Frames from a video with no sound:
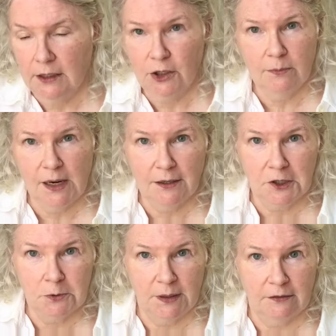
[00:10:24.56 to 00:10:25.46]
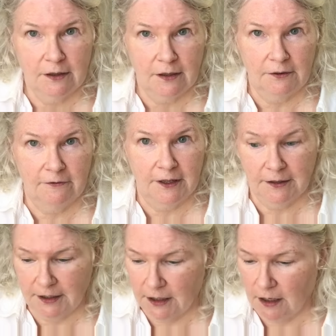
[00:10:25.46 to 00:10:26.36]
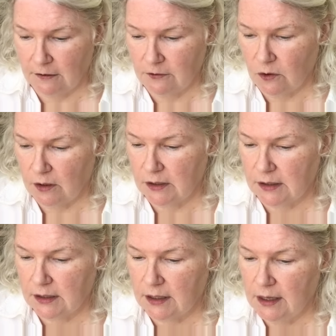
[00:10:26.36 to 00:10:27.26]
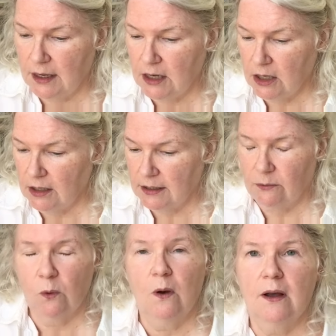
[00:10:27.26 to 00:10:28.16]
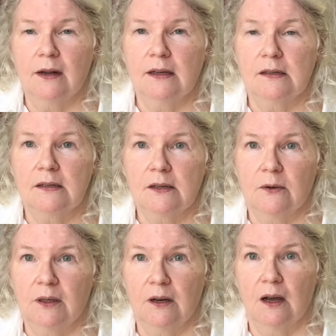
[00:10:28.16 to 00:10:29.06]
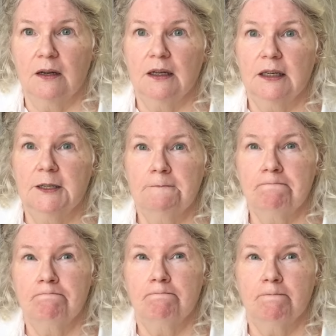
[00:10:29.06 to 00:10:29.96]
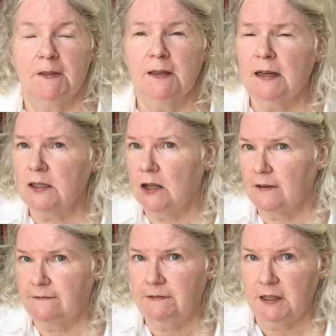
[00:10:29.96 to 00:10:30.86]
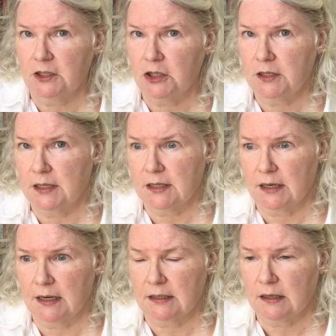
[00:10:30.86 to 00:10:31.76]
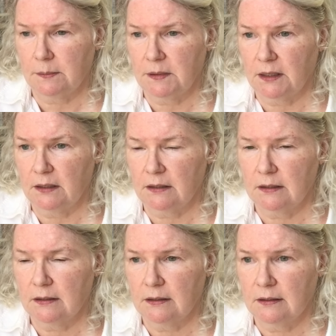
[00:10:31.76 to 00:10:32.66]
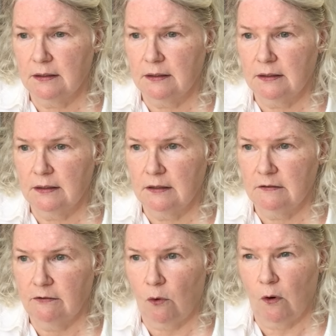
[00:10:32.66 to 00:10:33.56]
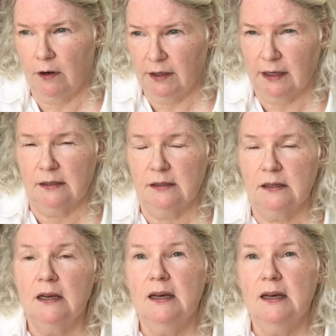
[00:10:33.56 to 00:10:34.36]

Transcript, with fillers: Your mileage may vary, of course. What else is going on? Um, that's all I finished since the last update. Four, yes.